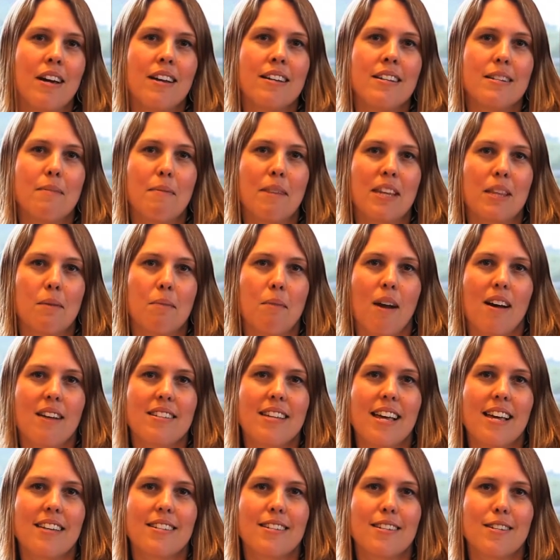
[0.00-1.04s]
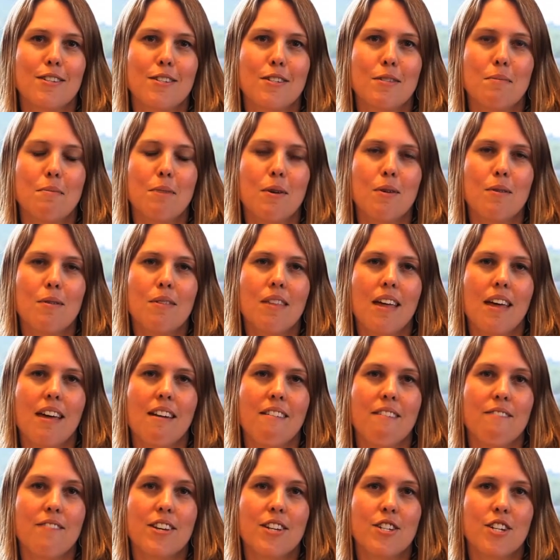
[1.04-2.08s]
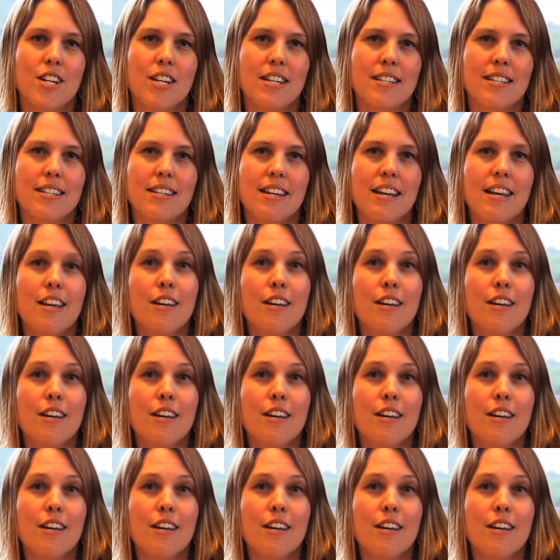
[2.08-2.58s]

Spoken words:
to make the process smooth and efficient.